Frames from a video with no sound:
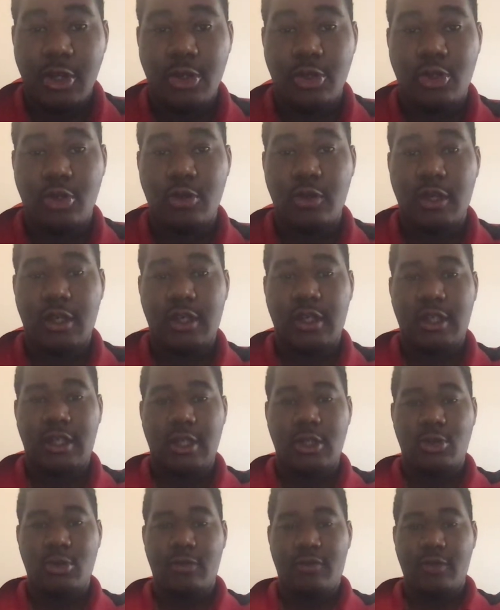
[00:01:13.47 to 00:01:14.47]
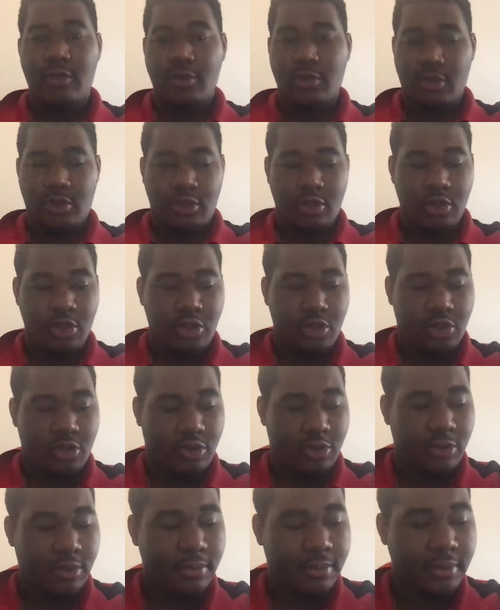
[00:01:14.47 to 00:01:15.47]
doing these reviews on
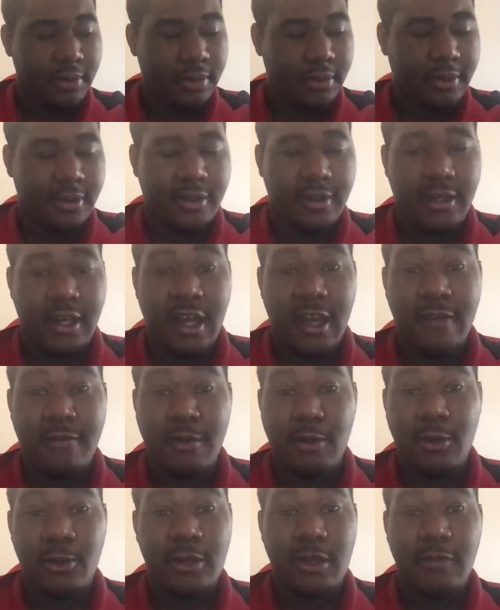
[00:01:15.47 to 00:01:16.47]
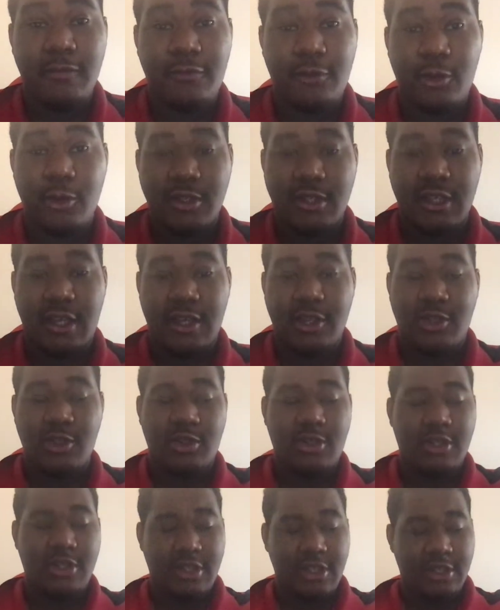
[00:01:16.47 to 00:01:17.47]
YouTube, I've been looking forward to getting to
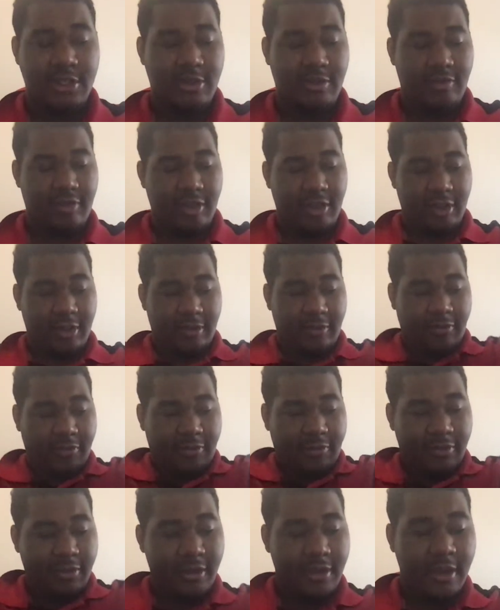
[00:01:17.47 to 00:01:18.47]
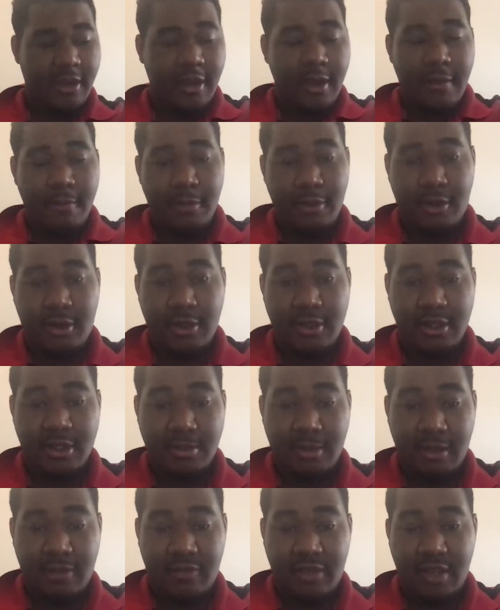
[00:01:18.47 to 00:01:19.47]
The Seeds of Death because it's
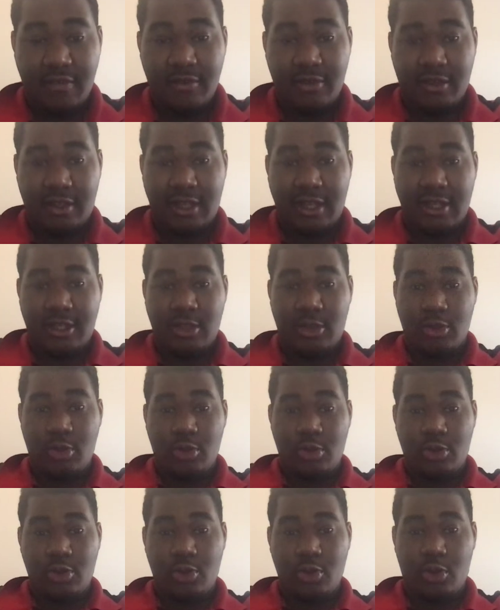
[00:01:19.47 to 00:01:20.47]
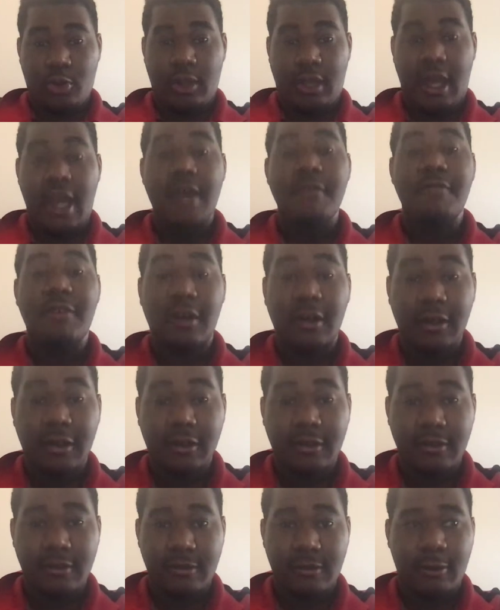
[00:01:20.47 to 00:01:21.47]
my favorite classic Who story ever.
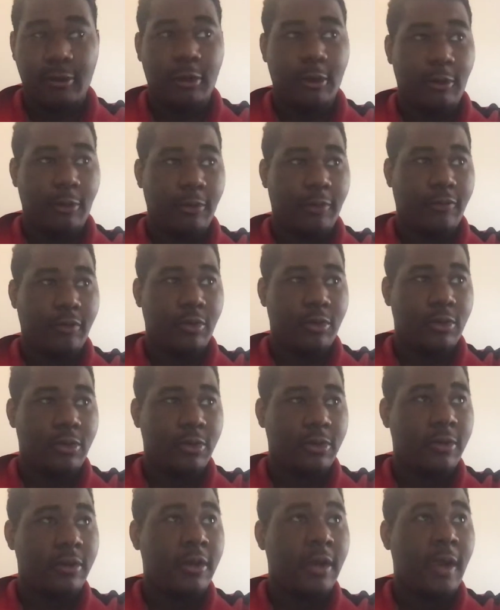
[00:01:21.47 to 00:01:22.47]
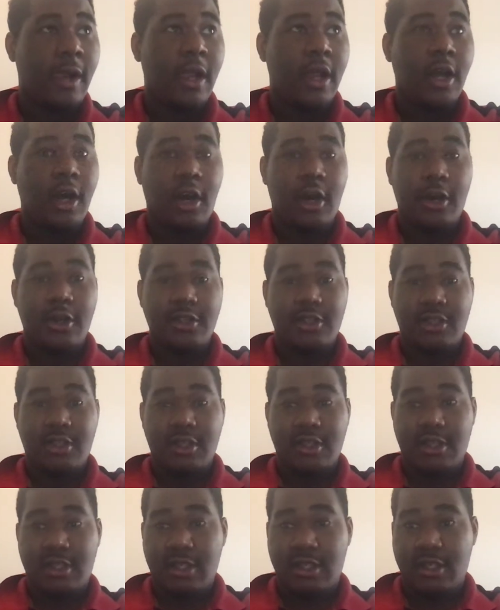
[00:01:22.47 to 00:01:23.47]
Of all
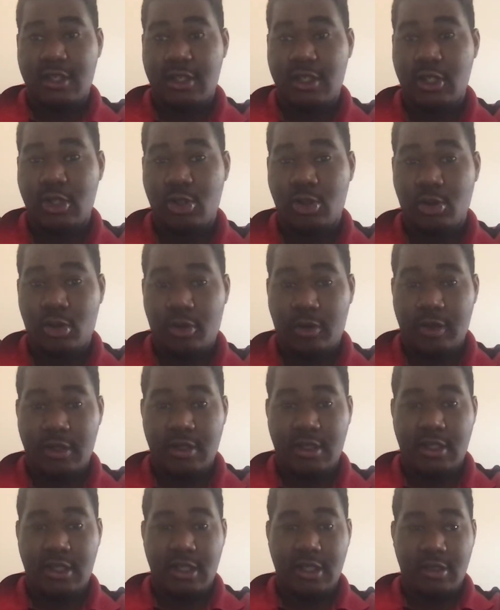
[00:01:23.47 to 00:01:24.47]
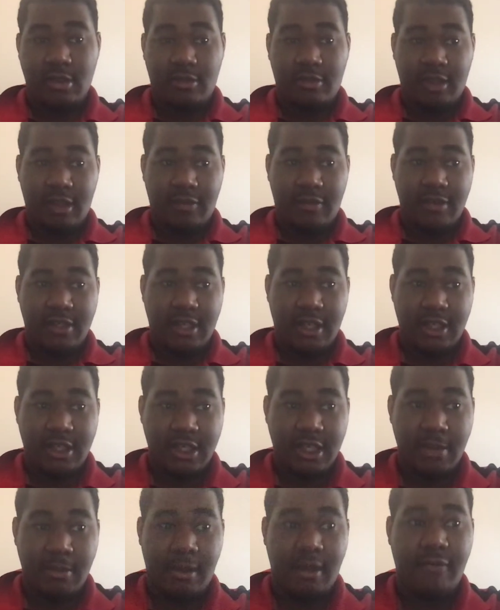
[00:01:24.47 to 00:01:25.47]
160 stories, The Seeds of Death is
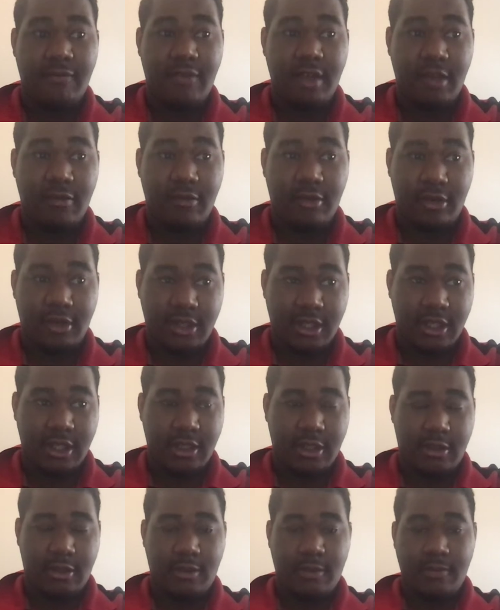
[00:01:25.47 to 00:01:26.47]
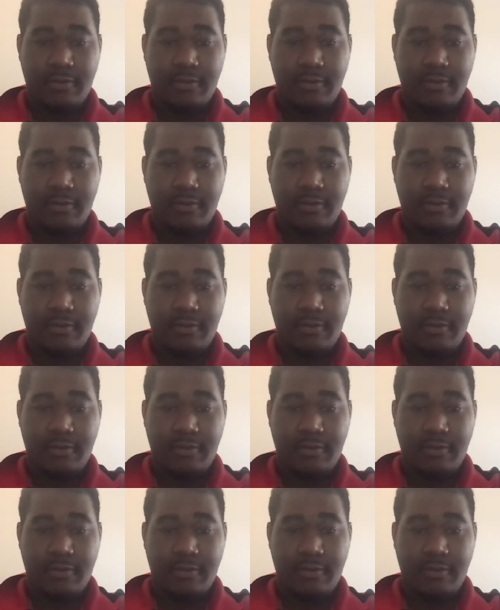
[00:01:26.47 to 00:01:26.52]
actually my favorite, and